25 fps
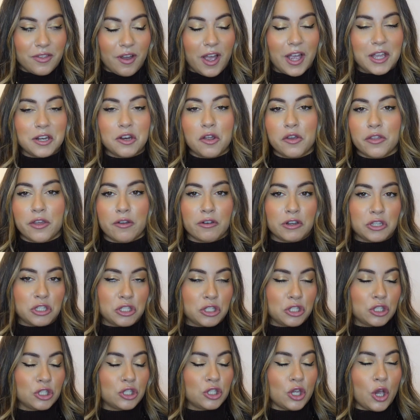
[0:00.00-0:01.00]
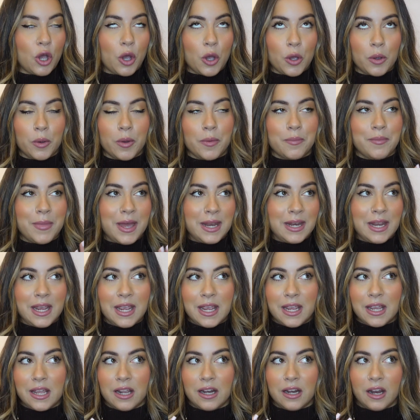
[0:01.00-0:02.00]
I know there are so
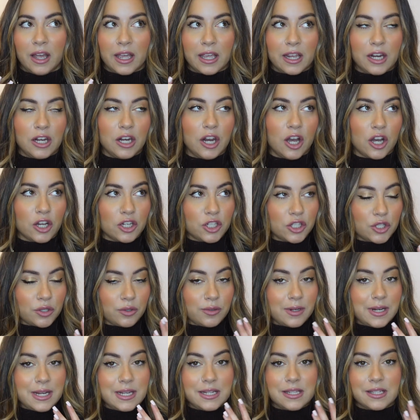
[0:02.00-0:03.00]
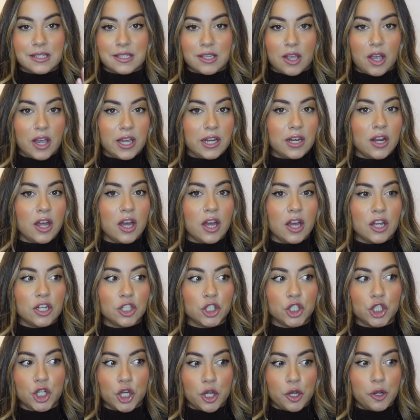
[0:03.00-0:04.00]
many like luxury designer
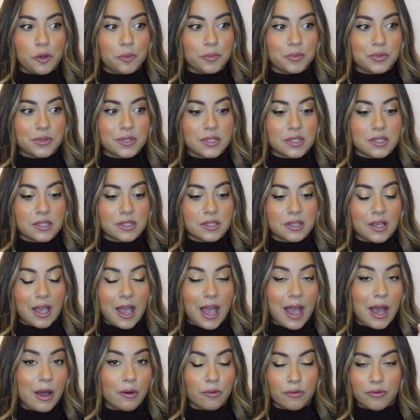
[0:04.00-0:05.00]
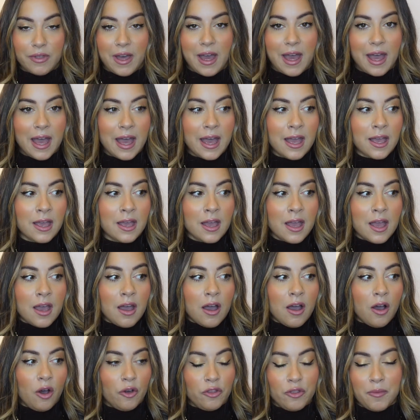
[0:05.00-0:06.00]
dupes out there
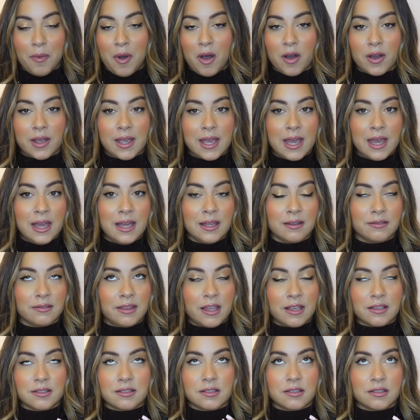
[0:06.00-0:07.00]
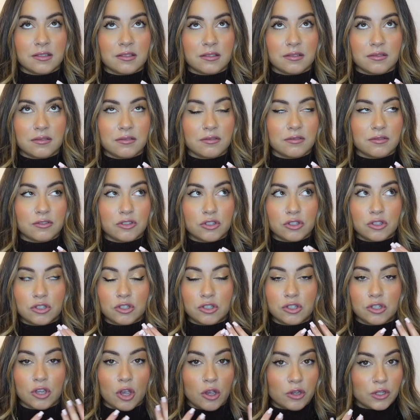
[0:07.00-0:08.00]
on the market. There's
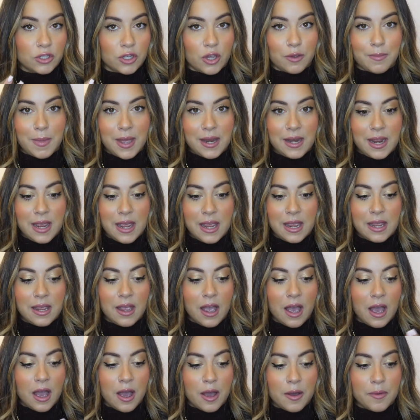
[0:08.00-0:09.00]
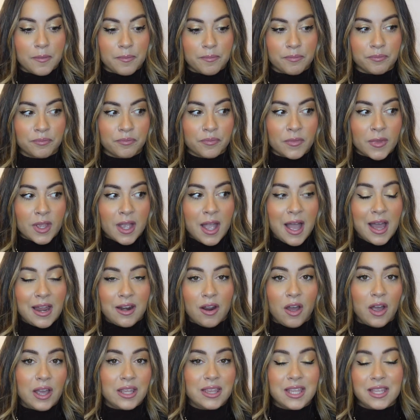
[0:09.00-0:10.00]
so many and
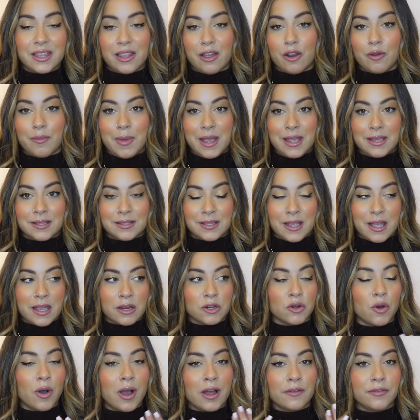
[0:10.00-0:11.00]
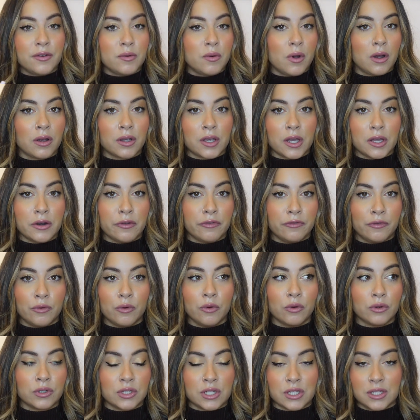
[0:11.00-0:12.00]
I think they're amazing. Not everyone can
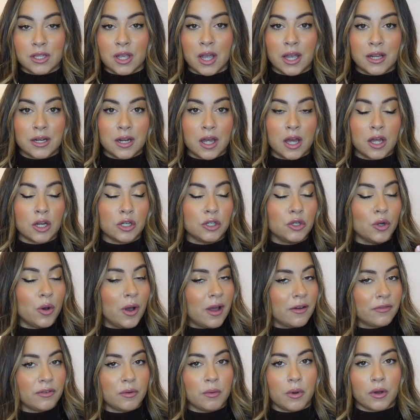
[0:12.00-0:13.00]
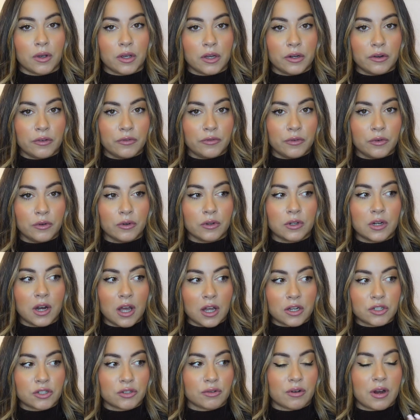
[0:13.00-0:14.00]
afford designer, not everyone can afford
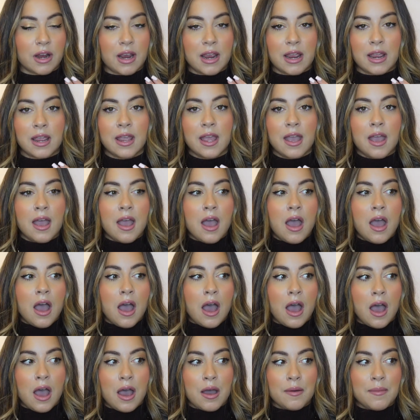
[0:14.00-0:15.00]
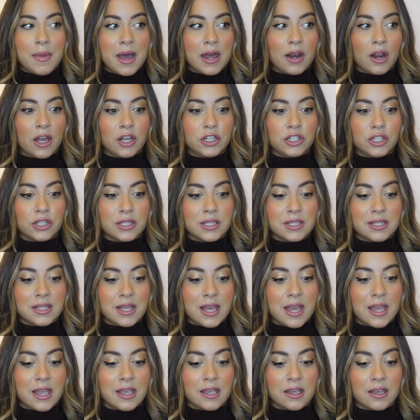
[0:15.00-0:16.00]
luxury, and I just
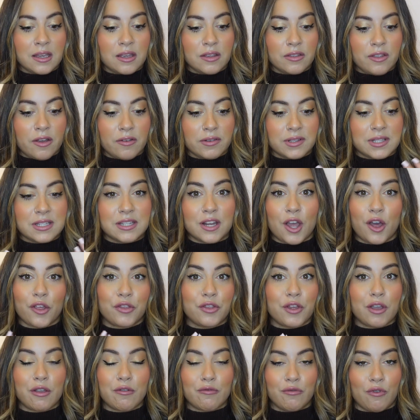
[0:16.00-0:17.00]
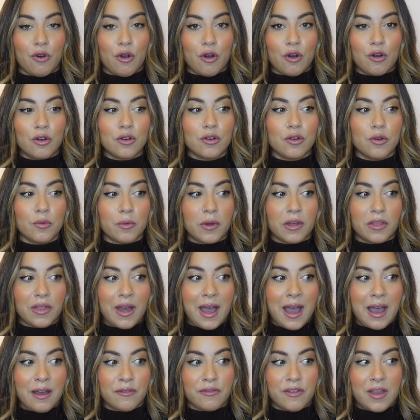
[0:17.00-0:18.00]
think there is nothing wrong with
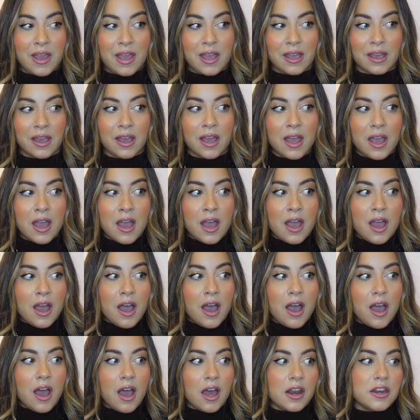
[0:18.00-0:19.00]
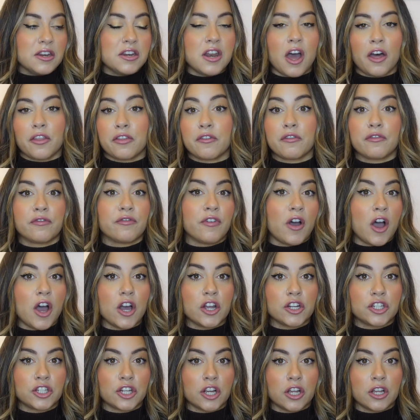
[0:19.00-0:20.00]
having another
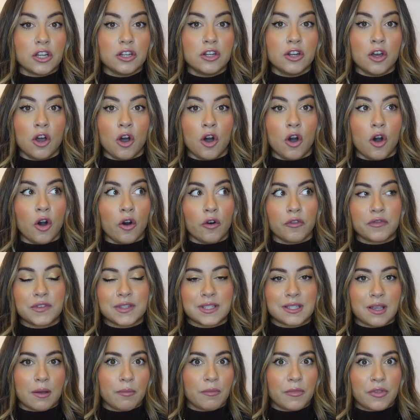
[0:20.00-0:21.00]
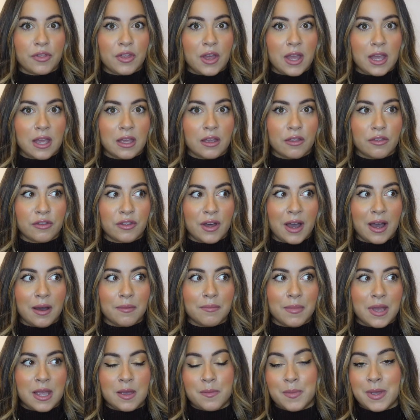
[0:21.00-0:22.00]
version of something
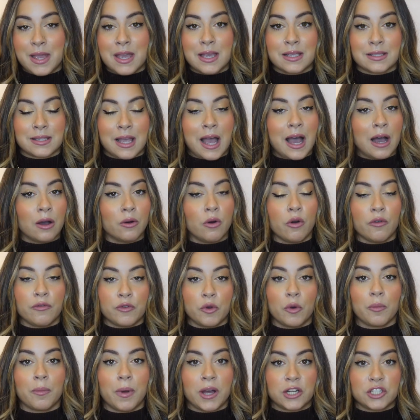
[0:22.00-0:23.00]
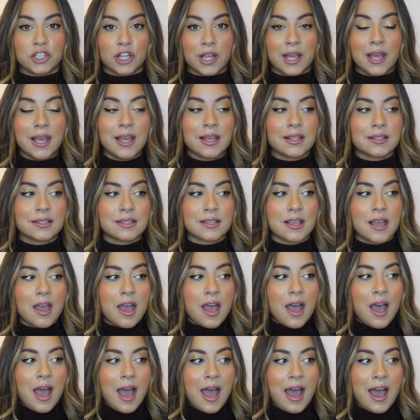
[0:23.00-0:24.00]
that maybe is out of your budget.
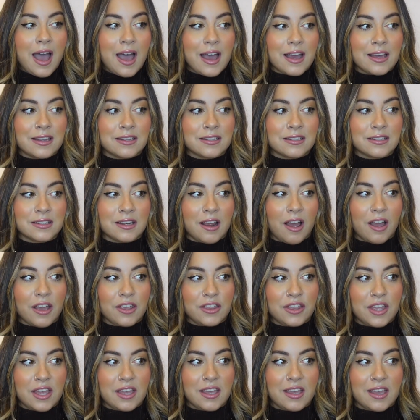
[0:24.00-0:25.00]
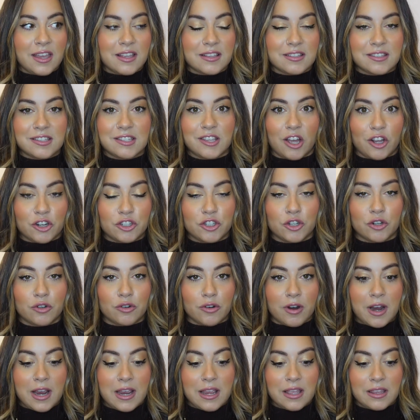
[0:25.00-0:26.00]
And I think it's such a
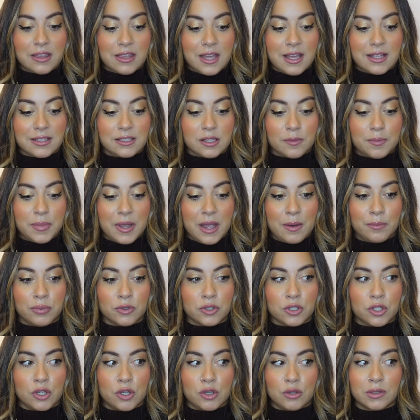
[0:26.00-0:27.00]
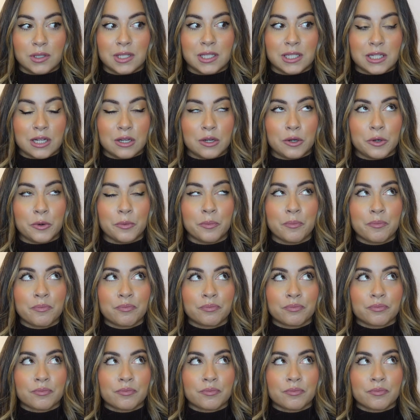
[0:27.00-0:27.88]
great thing to be able to still